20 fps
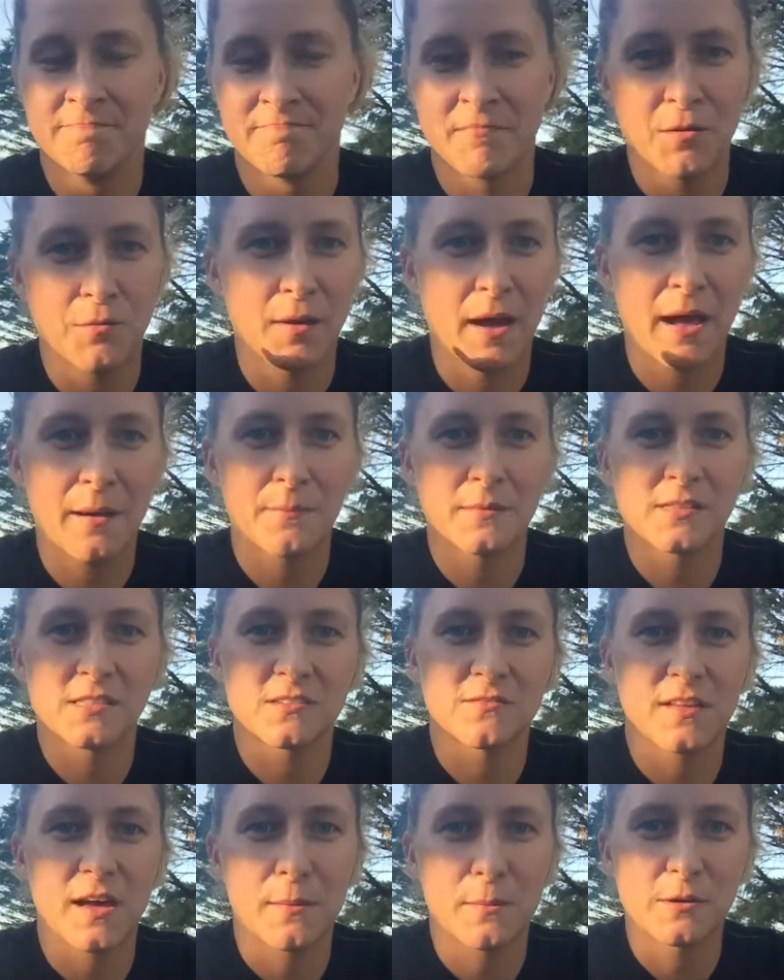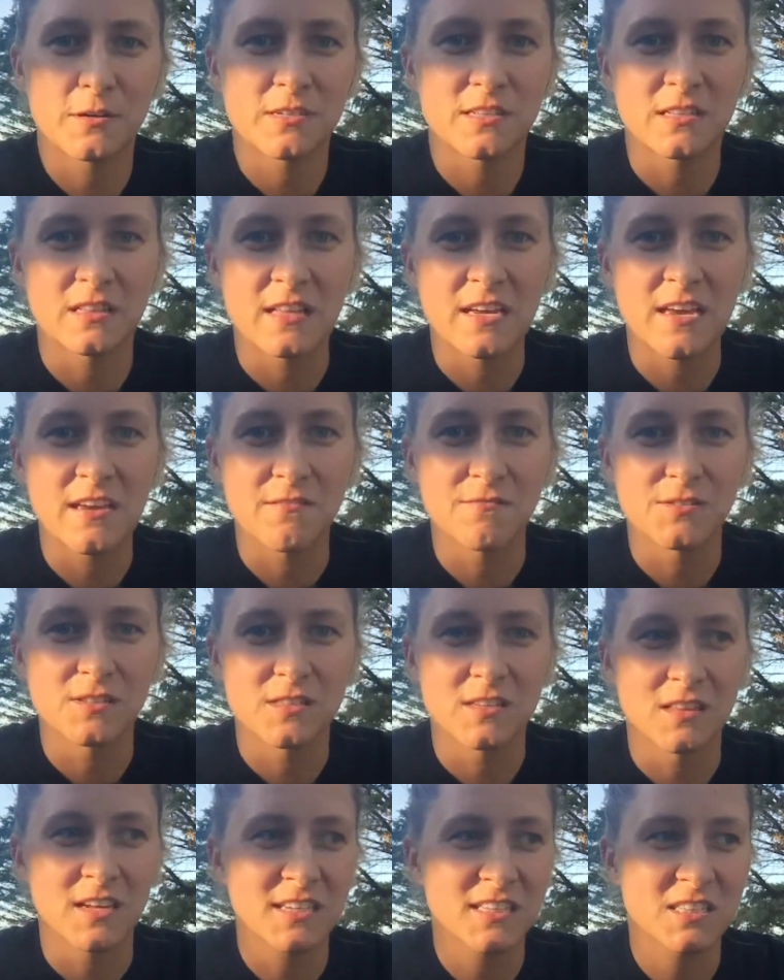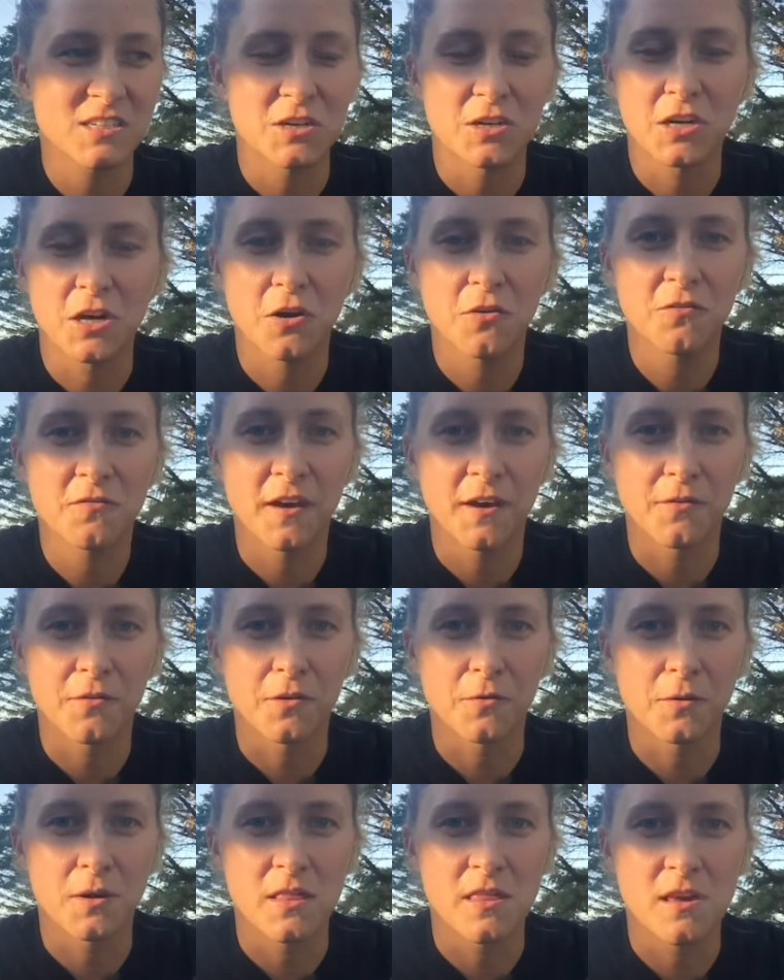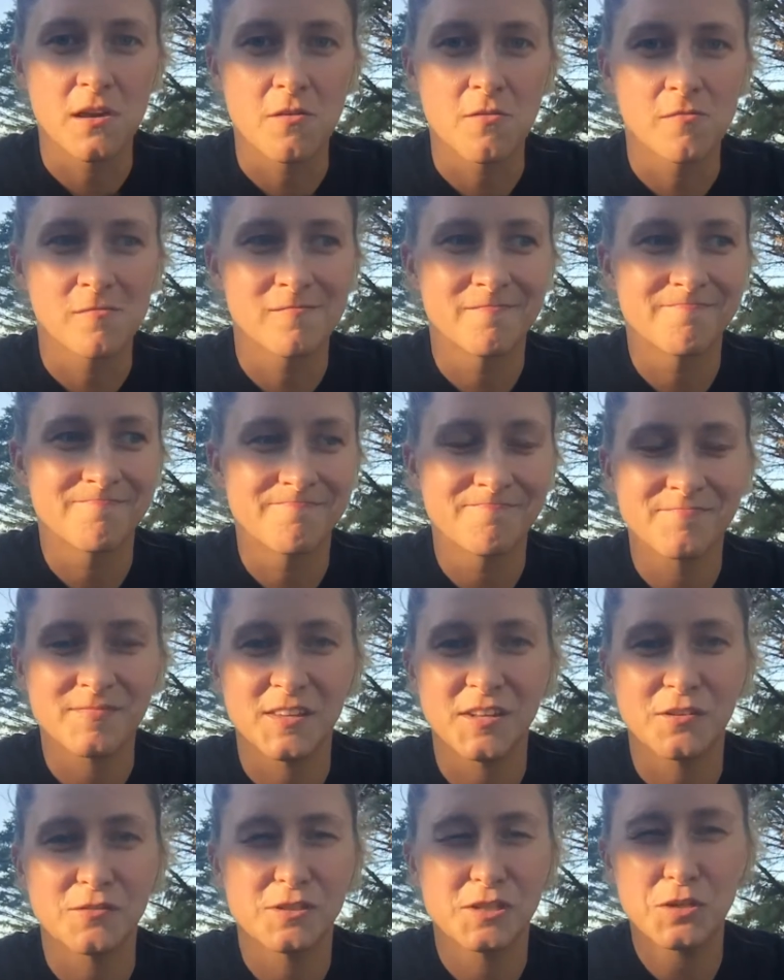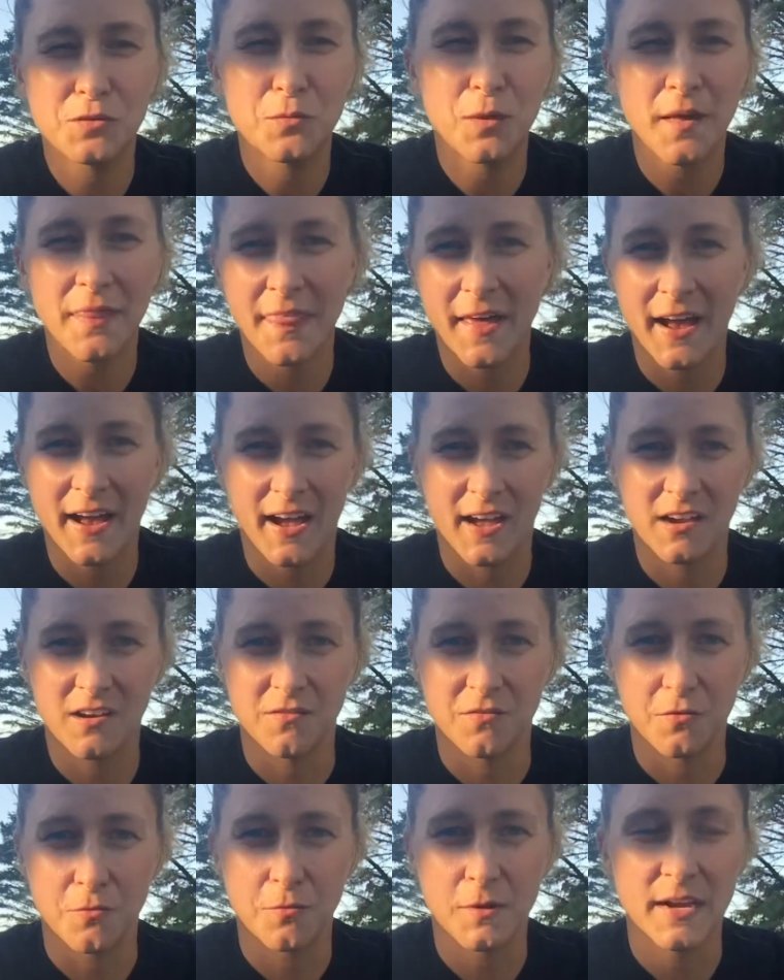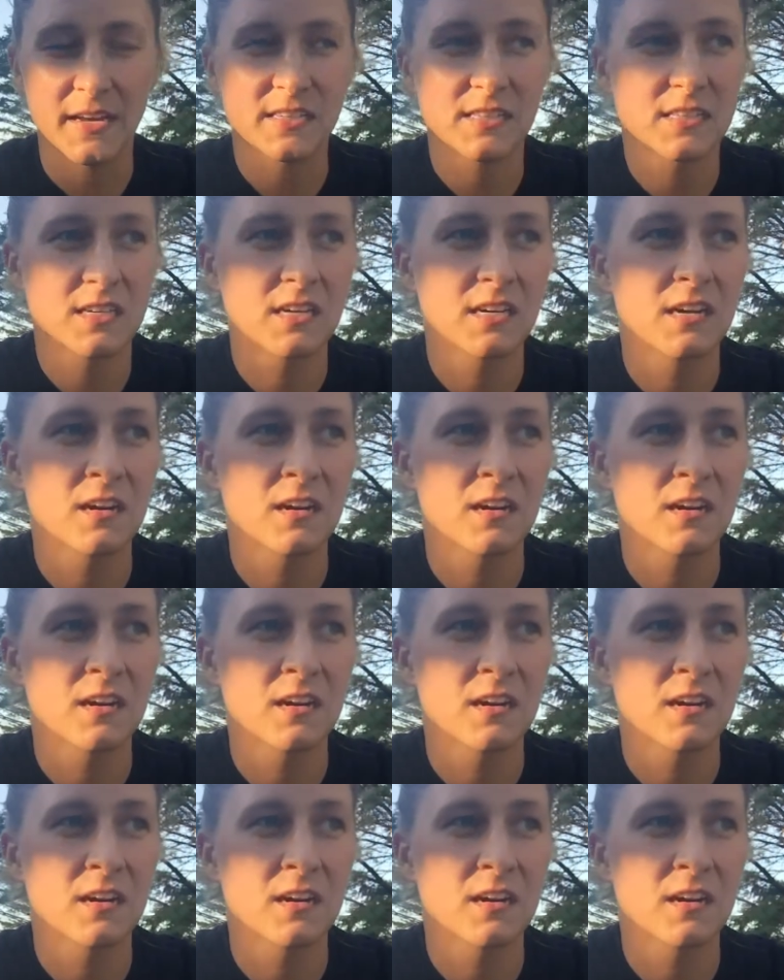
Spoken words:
What happens if that person leaves? Unless they're a co-founder with you, do you want that kind of a risk?